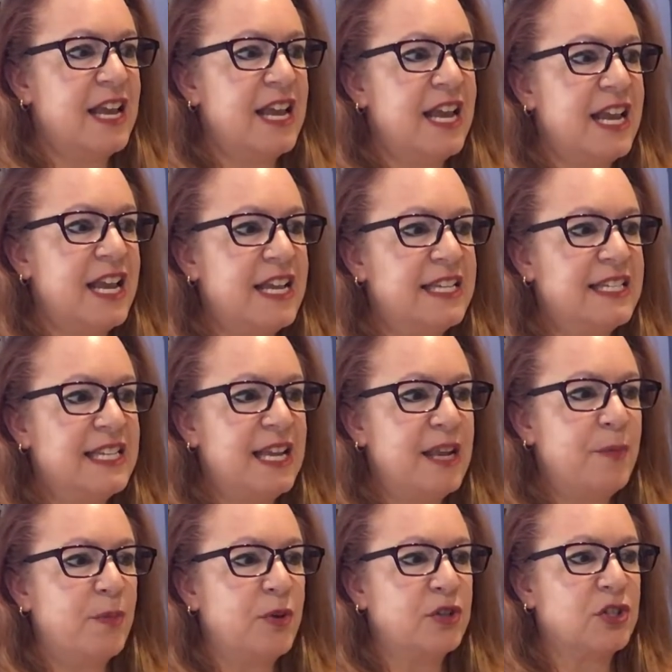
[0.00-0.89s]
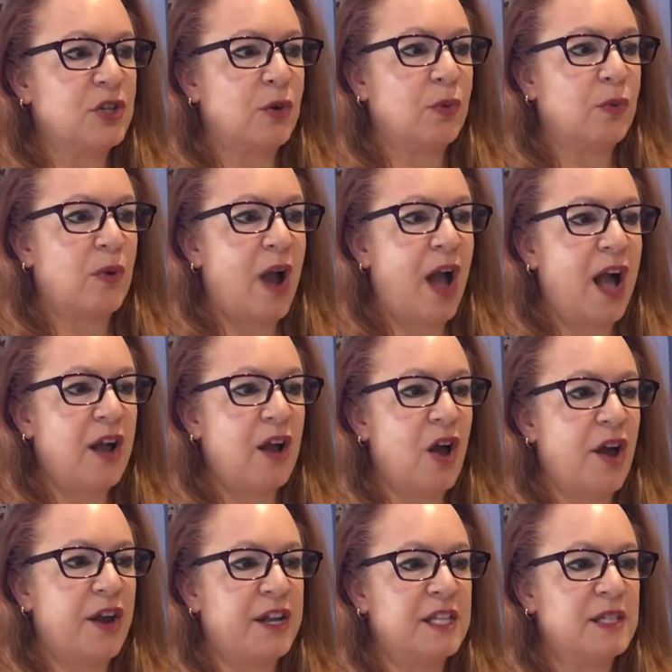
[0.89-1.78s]
Izzy puts a rock
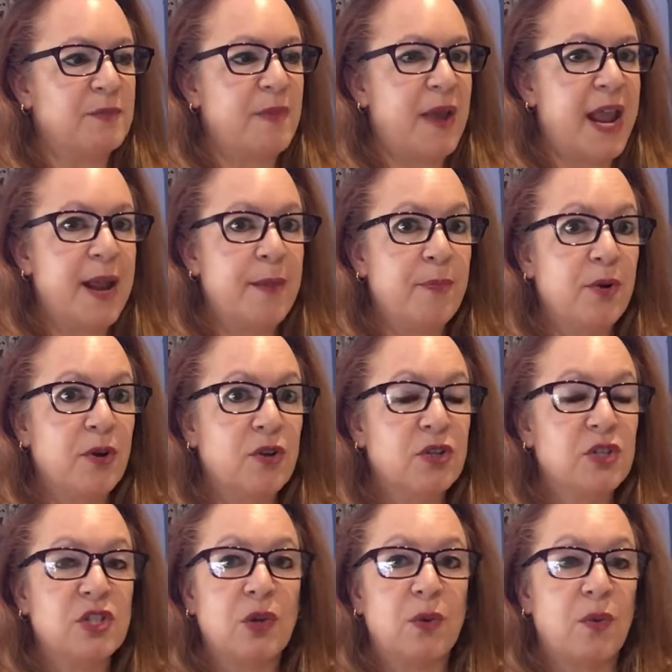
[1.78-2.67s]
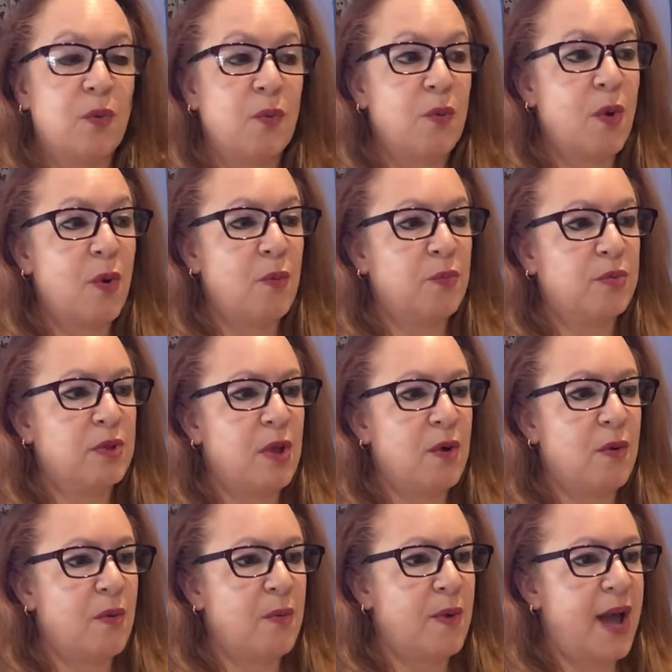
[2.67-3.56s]
on his paper so it won't
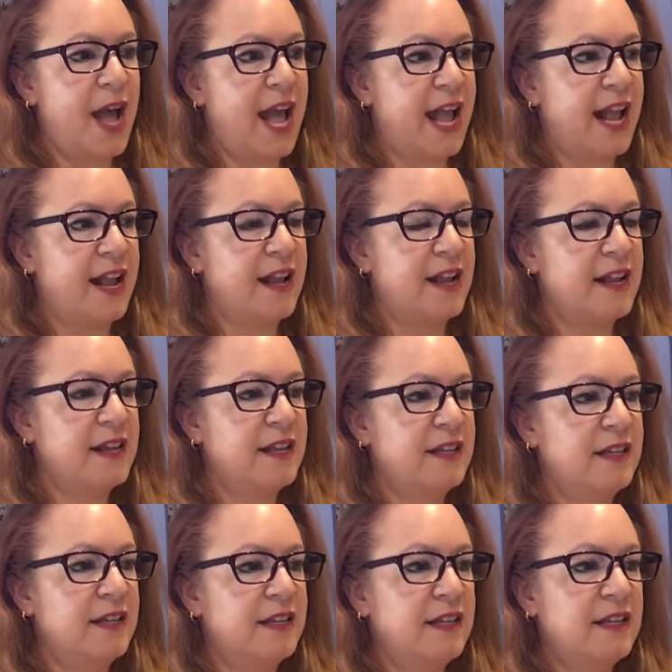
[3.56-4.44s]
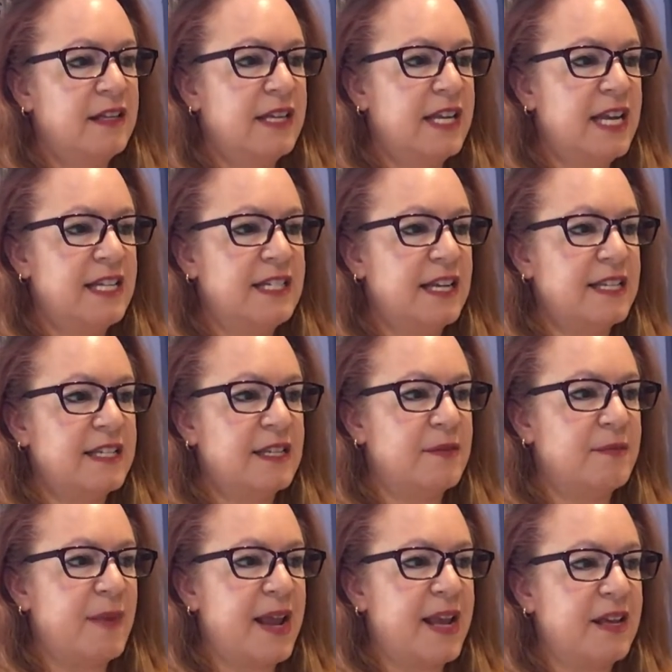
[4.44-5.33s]
blow away. He
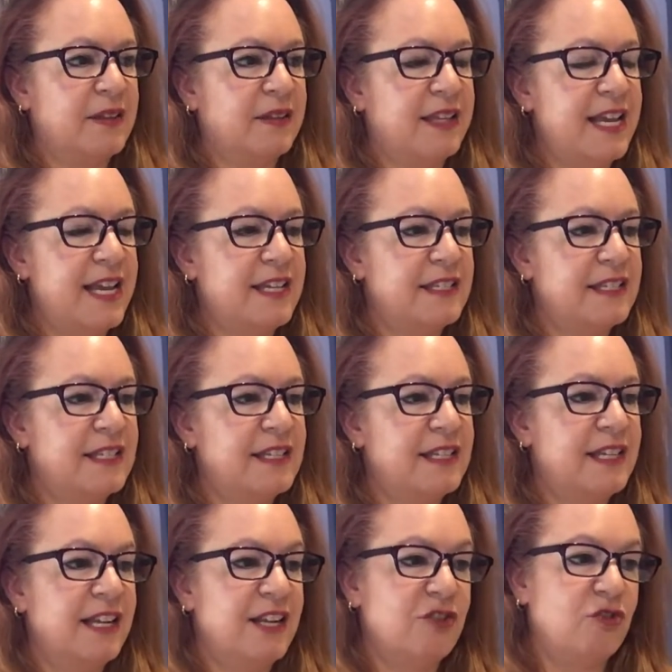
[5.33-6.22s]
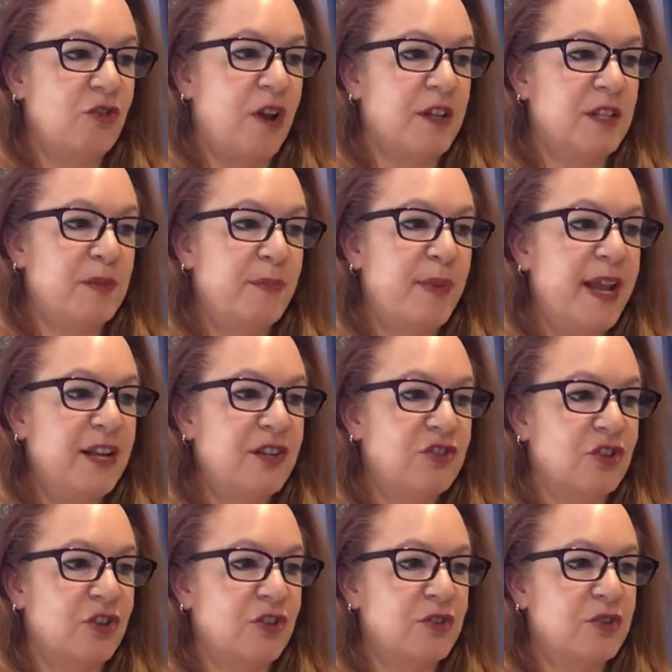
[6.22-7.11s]
doesn't make a list, he draws
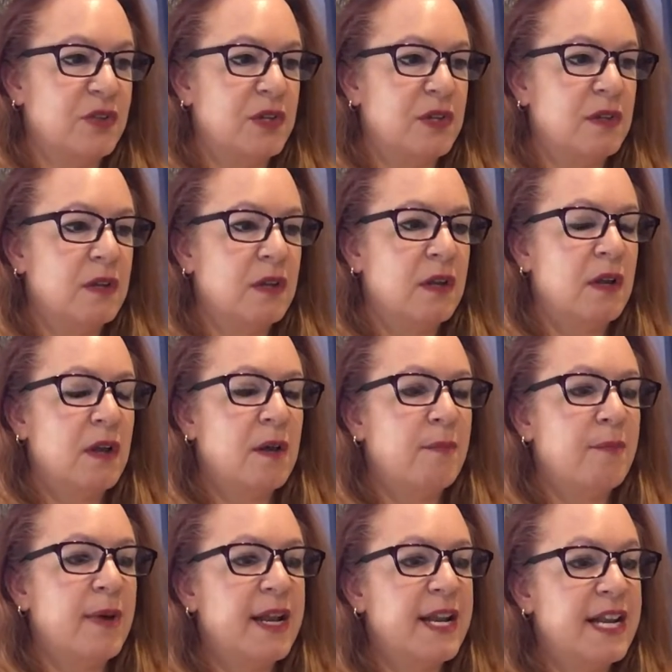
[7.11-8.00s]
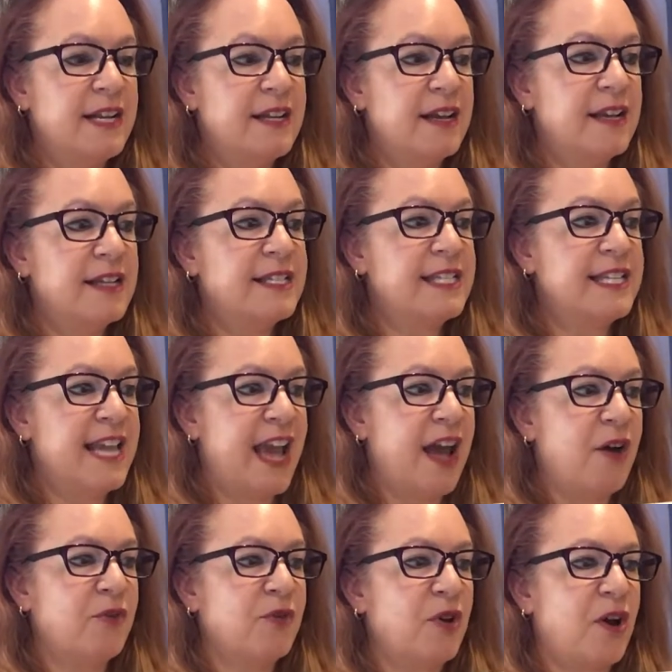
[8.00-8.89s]
pictures. But he does
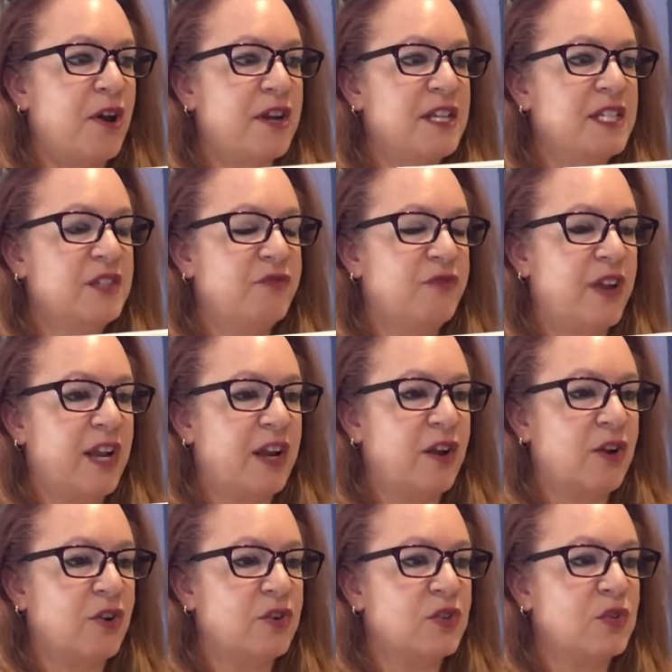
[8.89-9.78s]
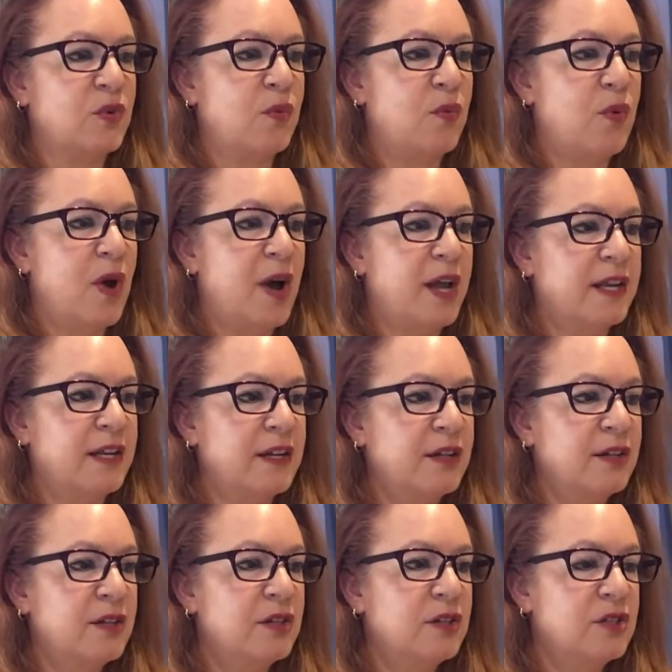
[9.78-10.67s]
count on his fingers.
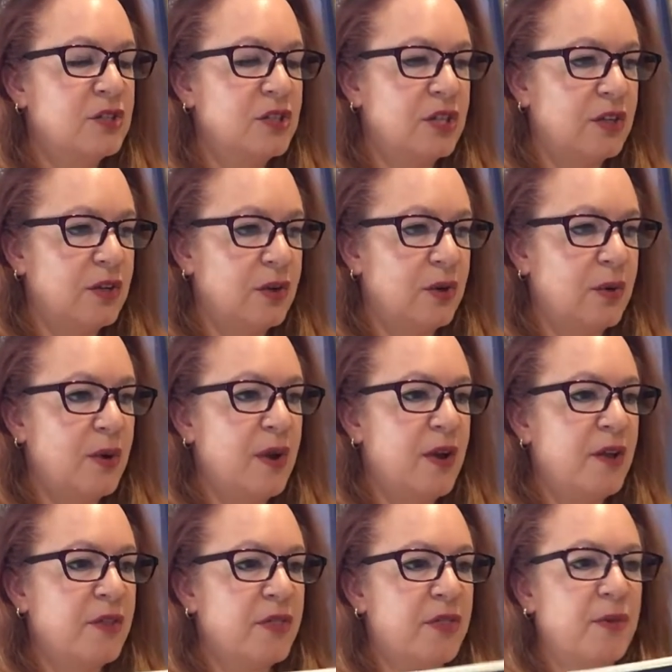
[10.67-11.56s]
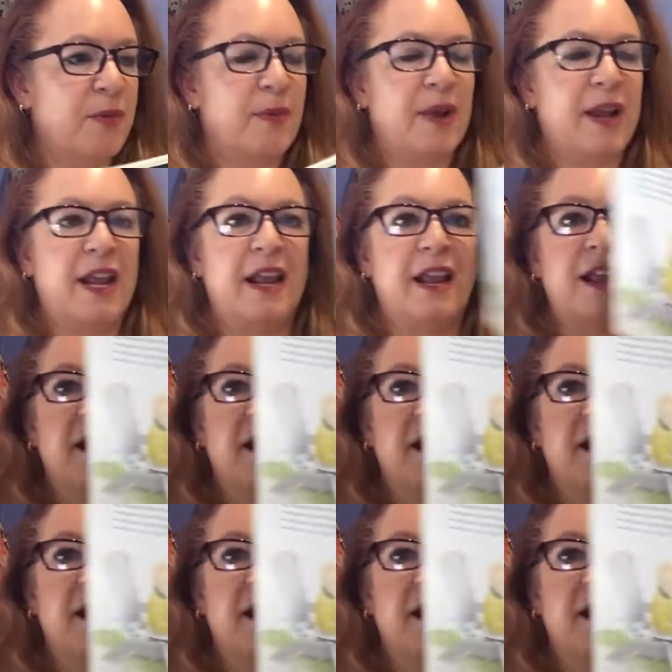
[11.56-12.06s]
1, 2, 3.